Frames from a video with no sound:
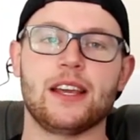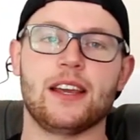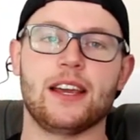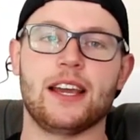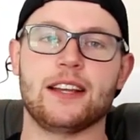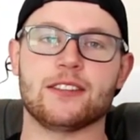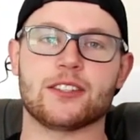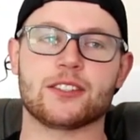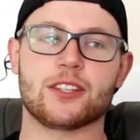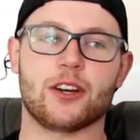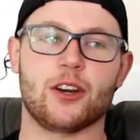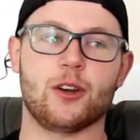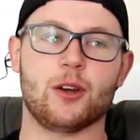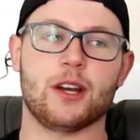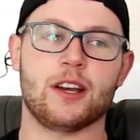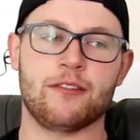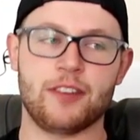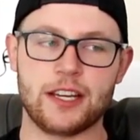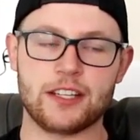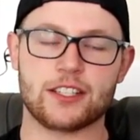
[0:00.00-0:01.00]
and so
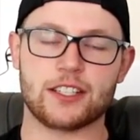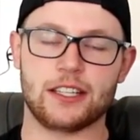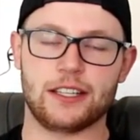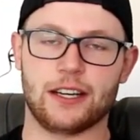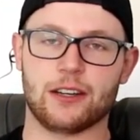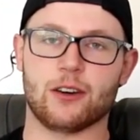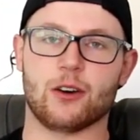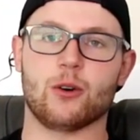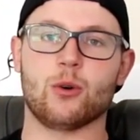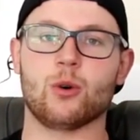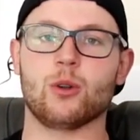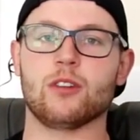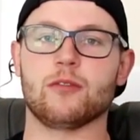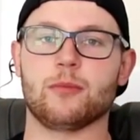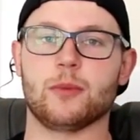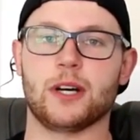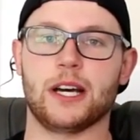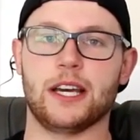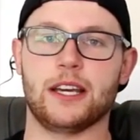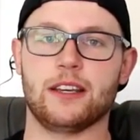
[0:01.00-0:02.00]
eventually I got all of
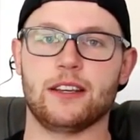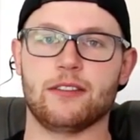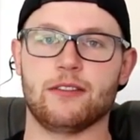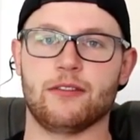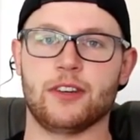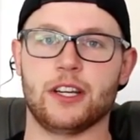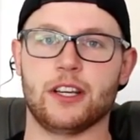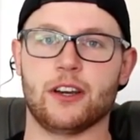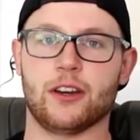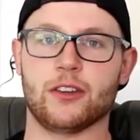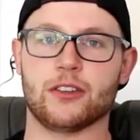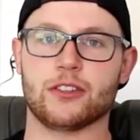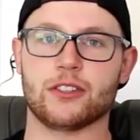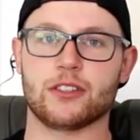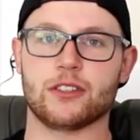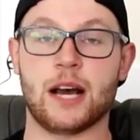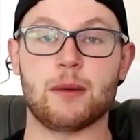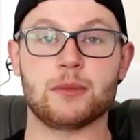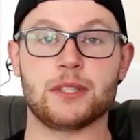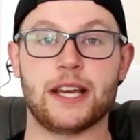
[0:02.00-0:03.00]
my
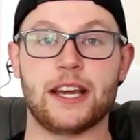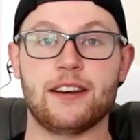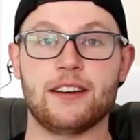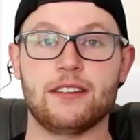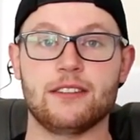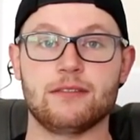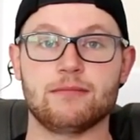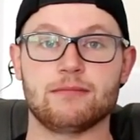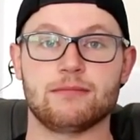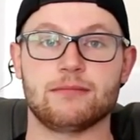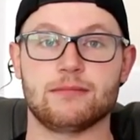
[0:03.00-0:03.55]
videos updated.